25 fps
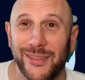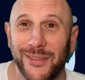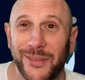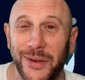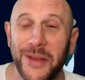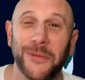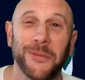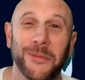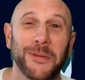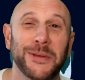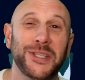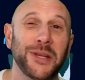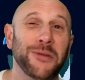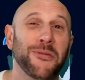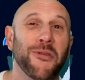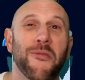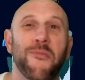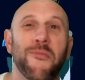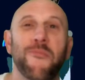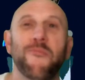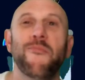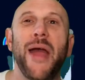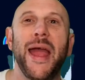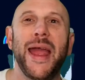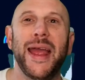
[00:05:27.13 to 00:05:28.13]
We, we seem to
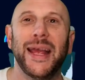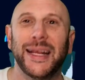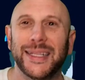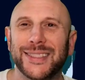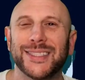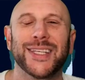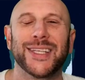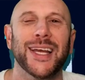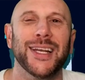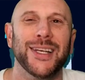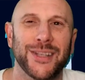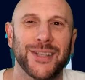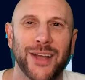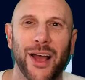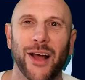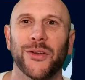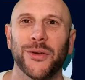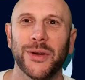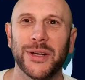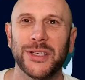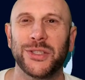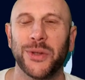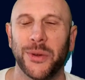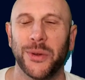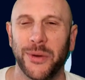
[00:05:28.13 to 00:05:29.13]
have made skin
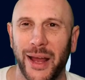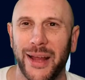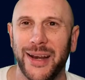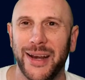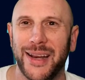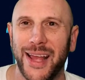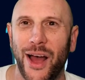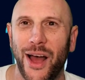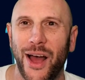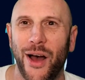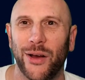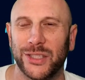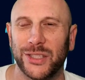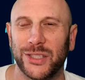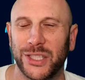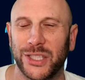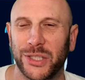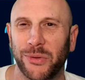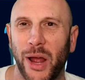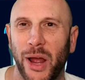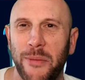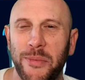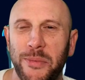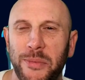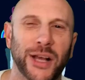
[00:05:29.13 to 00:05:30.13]
color into an ideology,
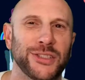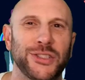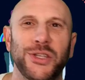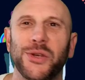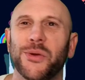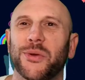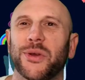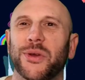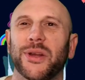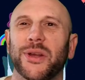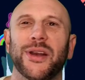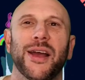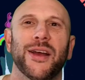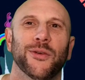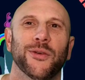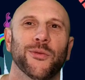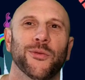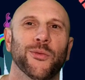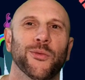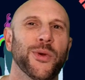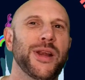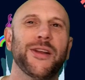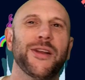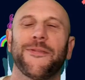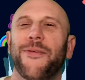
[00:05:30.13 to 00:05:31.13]
right? Because you can
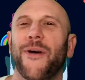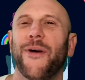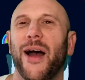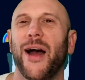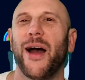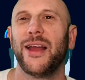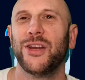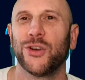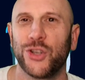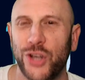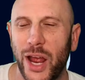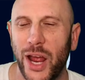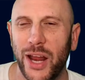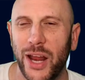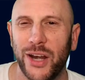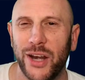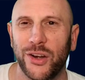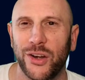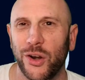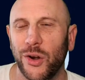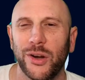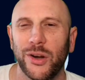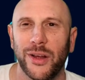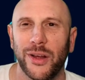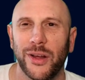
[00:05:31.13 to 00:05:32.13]
redefine your
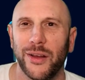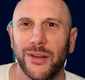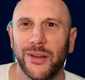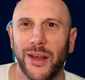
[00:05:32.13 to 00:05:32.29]
gender.